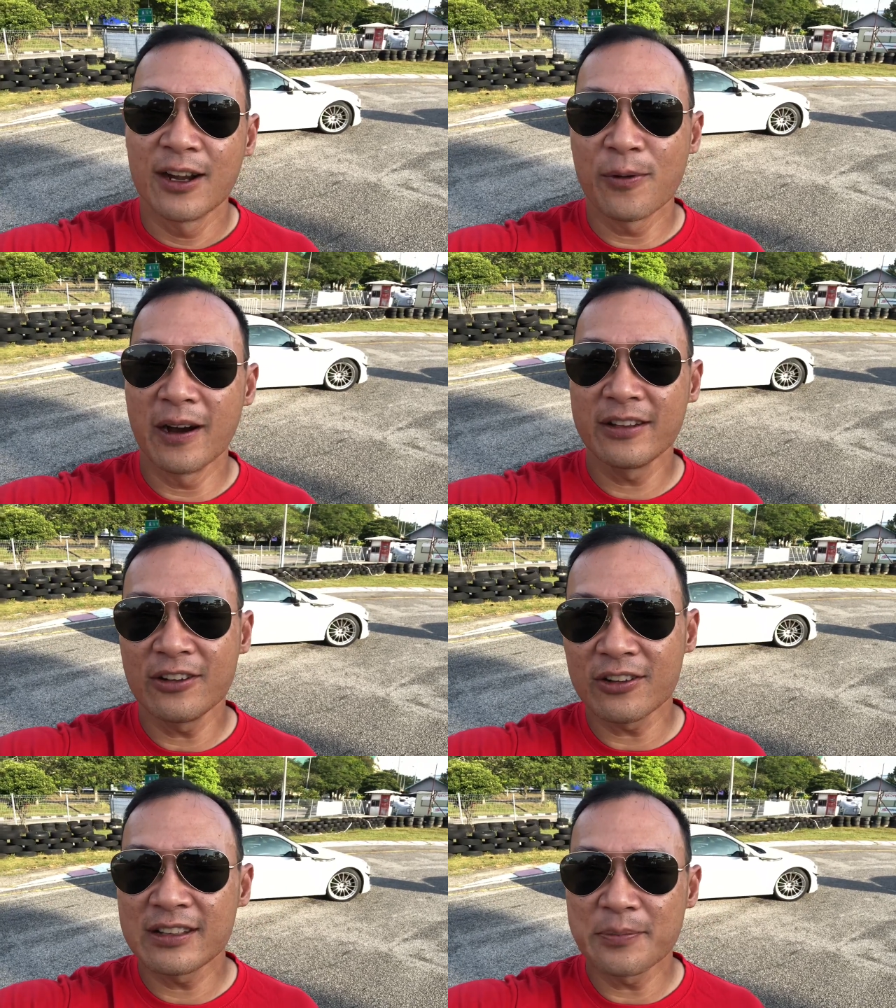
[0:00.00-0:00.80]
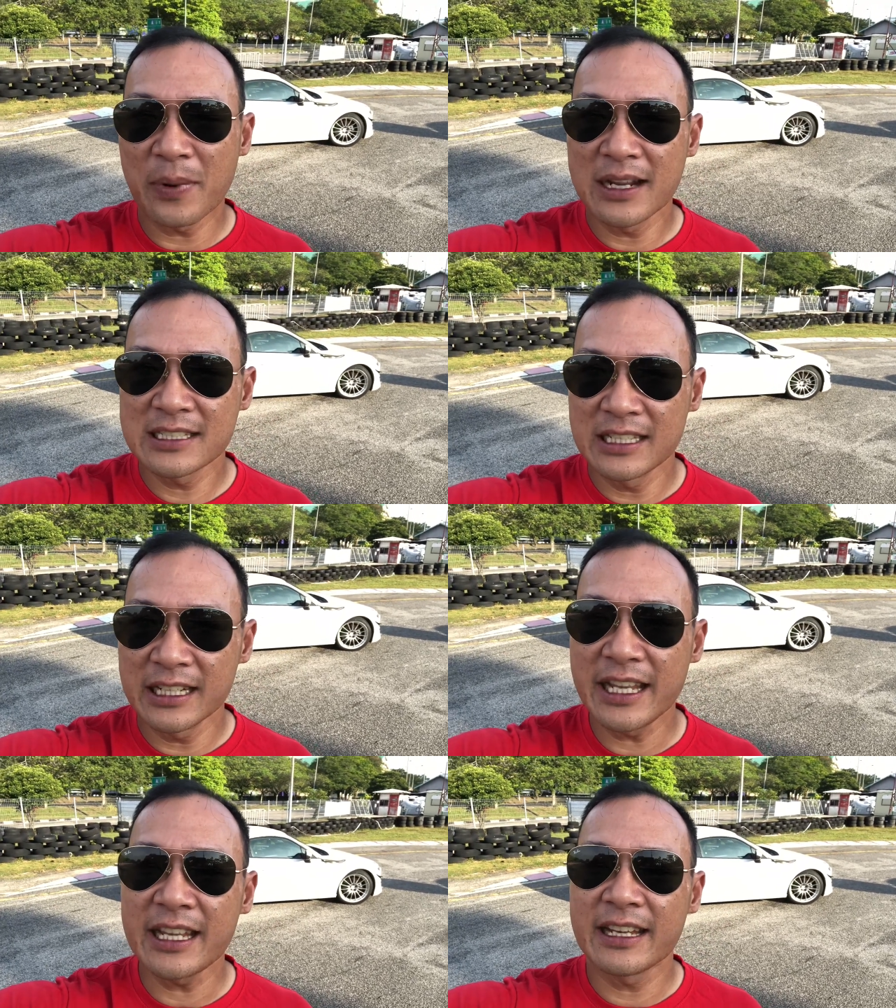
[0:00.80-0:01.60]
Well, it's not Sepang
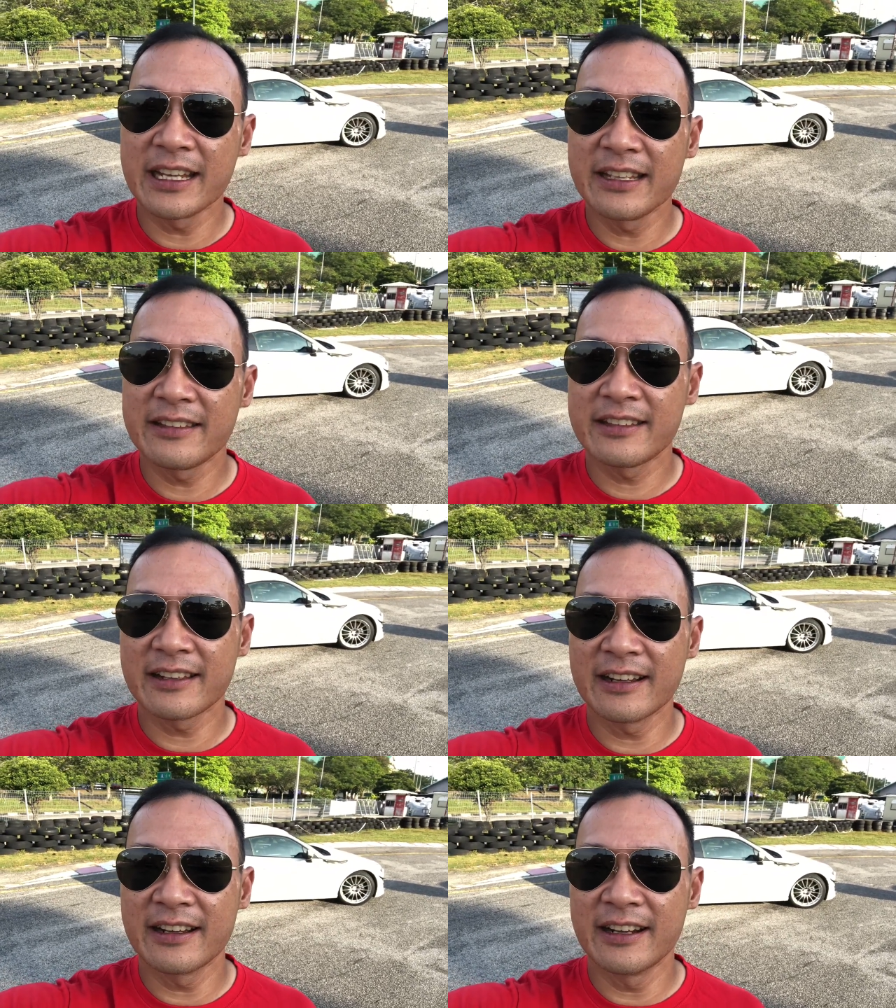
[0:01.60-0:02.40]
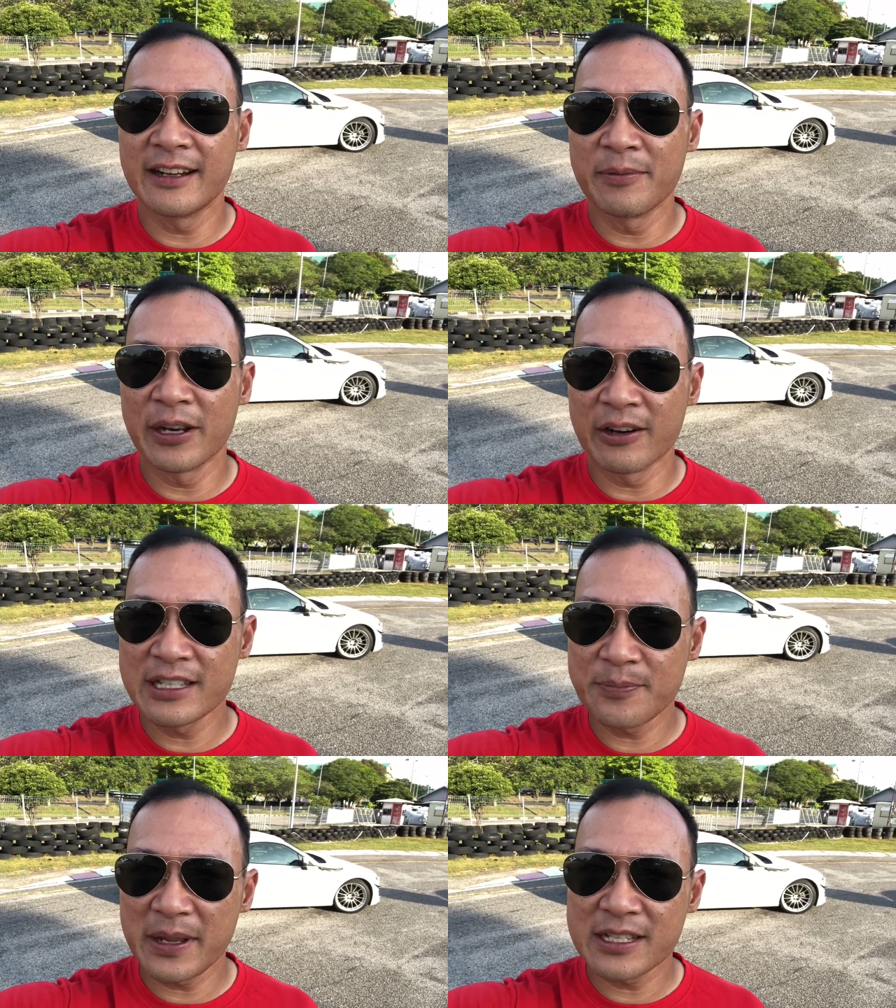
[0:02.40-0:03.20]
circuit, it's it's
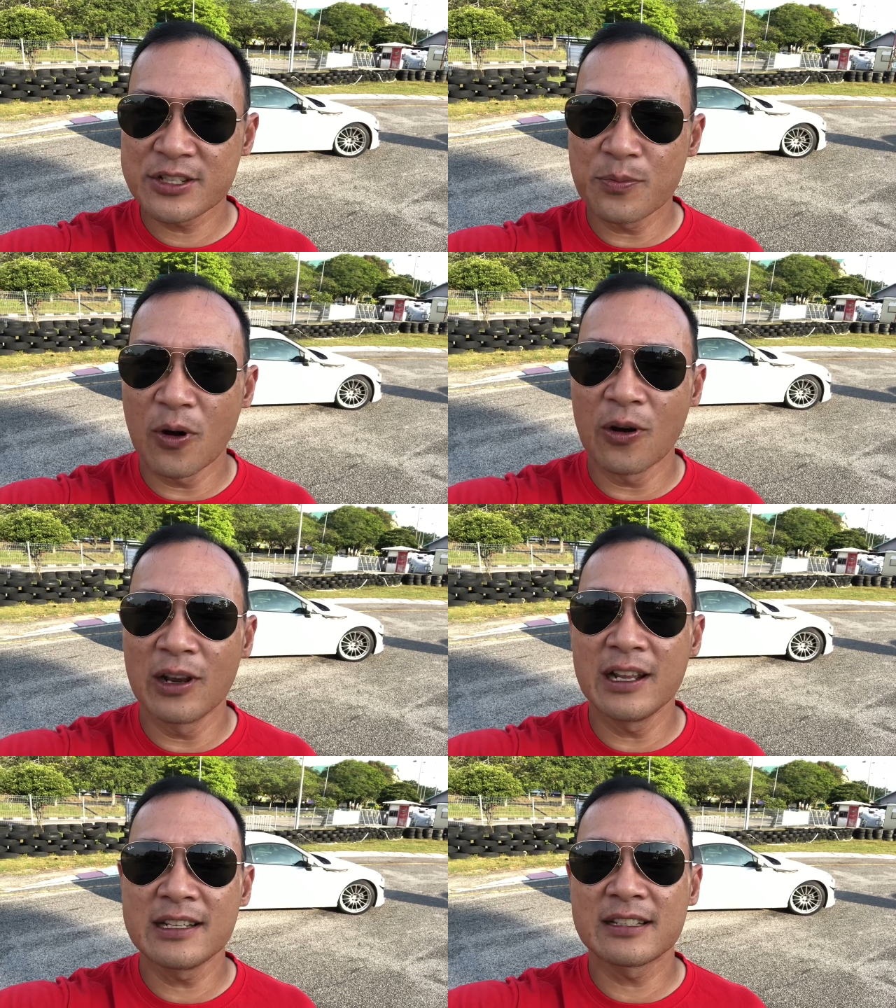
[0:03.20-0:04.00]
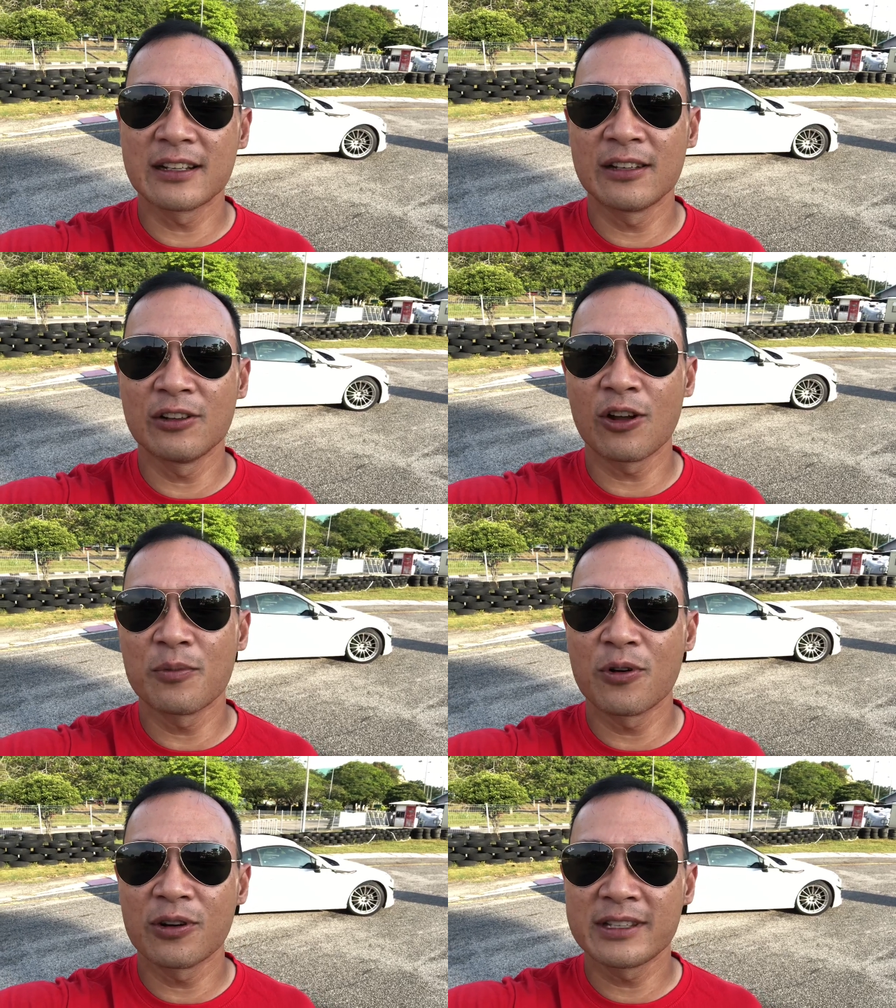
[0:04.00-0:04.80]
a bit smaller, it's a lot
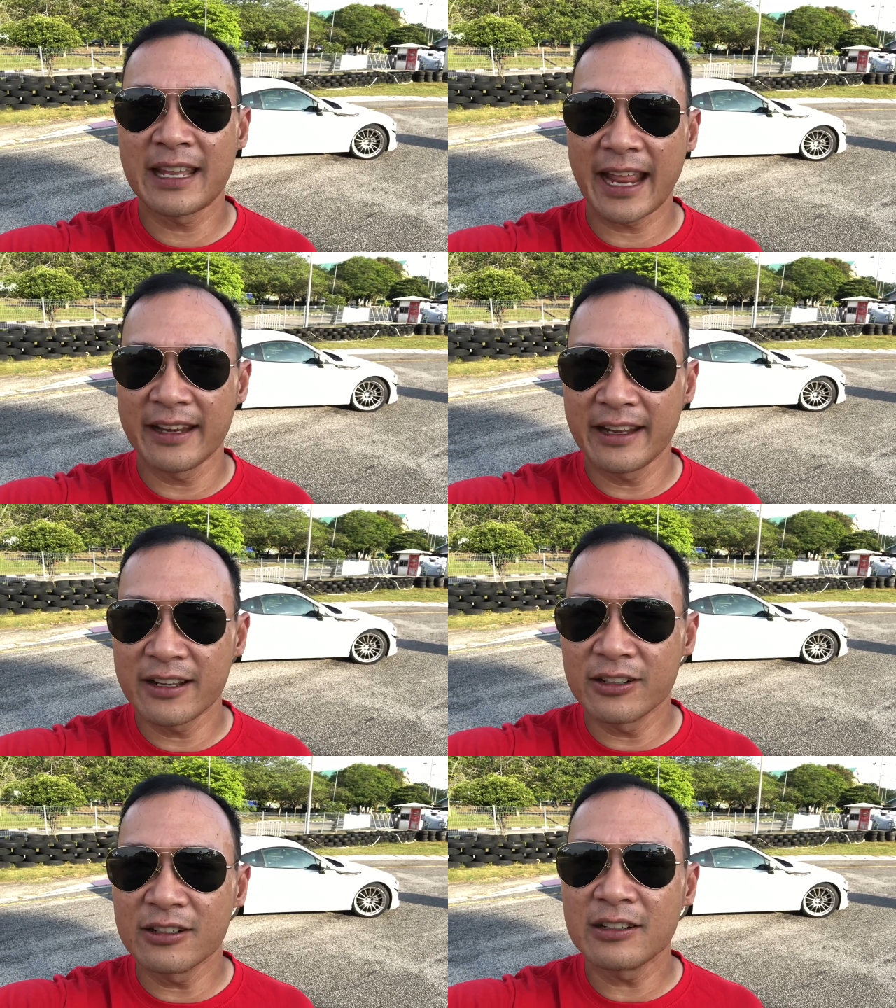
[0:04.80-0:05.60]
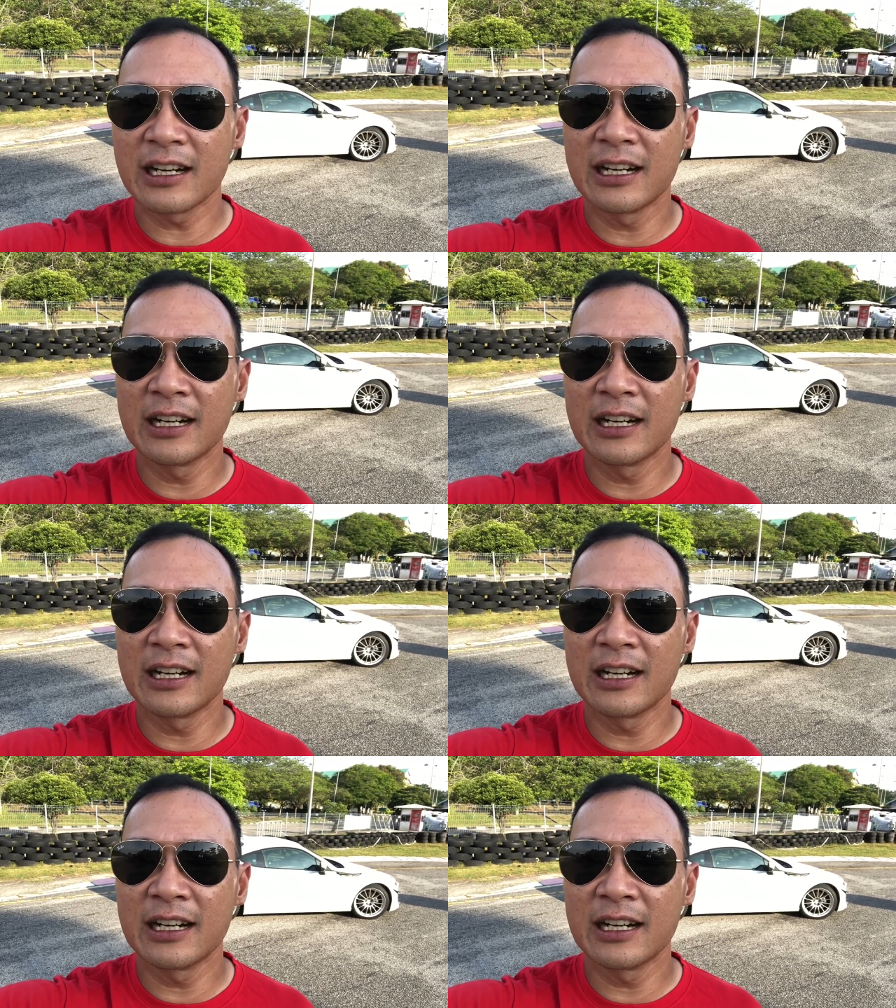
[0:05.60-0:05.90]
more technical,